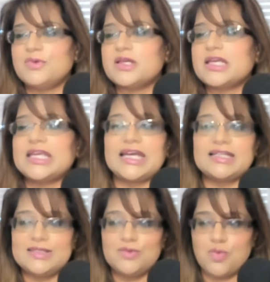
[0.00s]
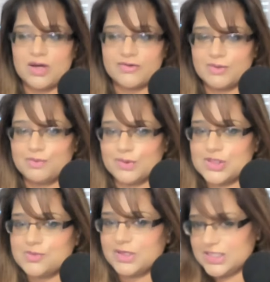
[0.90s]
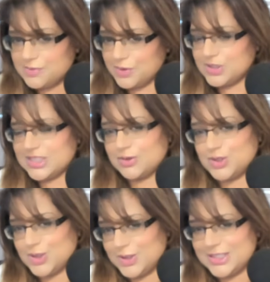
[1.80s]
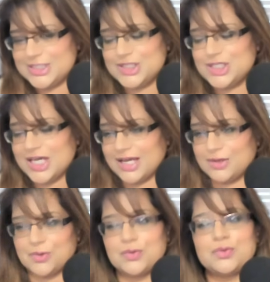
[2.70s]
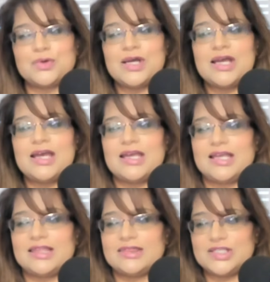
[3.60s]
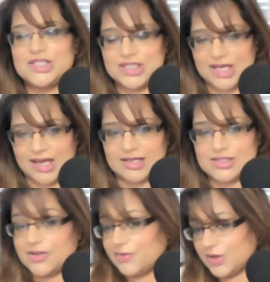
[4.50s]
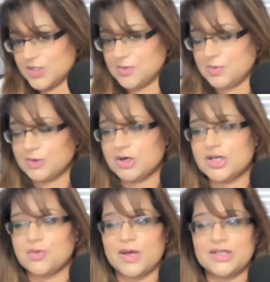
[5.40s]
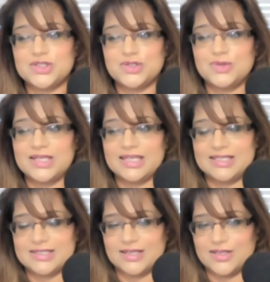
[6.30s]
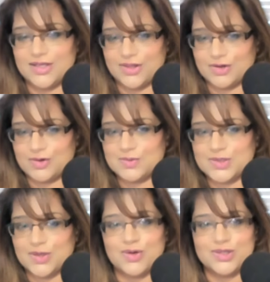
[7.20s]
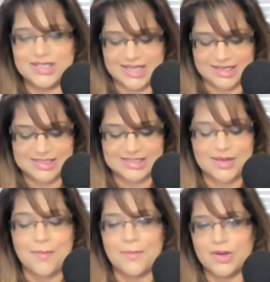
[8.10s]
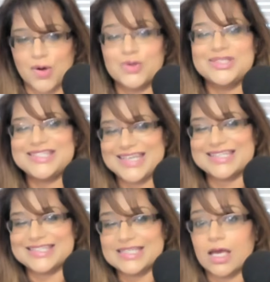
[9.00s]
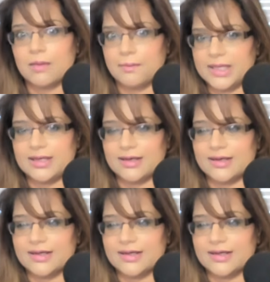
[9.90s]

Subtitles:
Can one of the mods please put down Julie's channel in the chat? So for those people who are unaware, Julie is another crypto content maker.